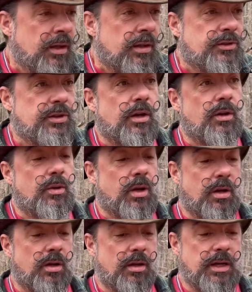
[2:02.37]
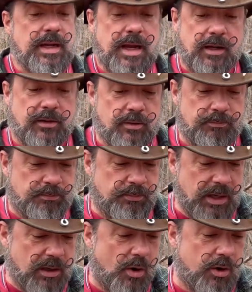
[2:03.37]
So he had a
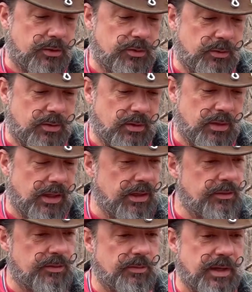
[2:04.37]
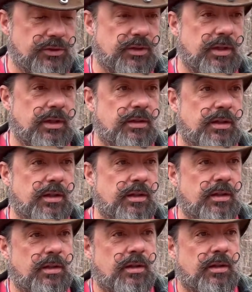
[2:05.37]
big orange one, and he was mentioning that
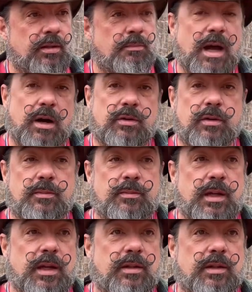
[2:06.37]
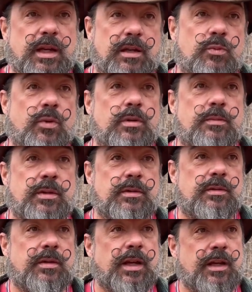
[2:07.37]
Malcolm at Hidden Woodsman
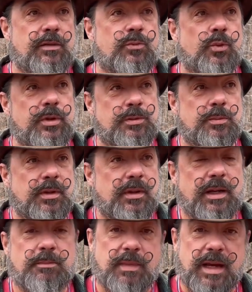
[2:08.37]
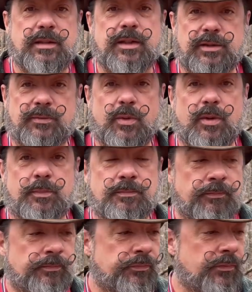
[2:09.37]
had made this for him.
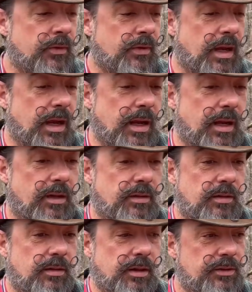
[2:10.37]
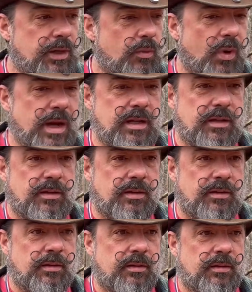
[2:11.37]
And I was like, wait,
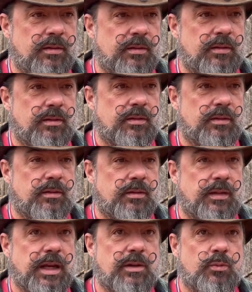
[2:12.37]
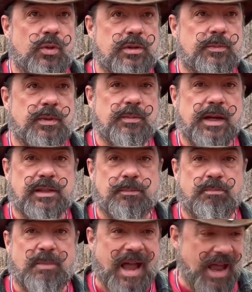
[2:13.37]
Hidden Woodsman makes
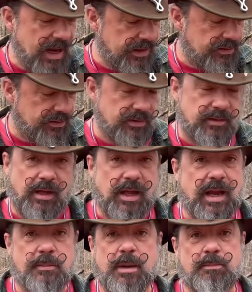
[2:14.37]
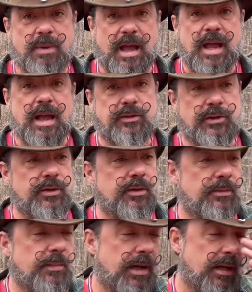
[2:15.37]
bags? Because I am a bag dude,
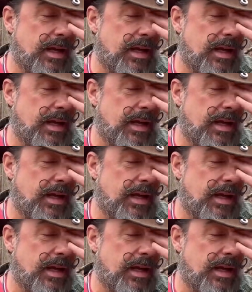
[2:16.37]
man.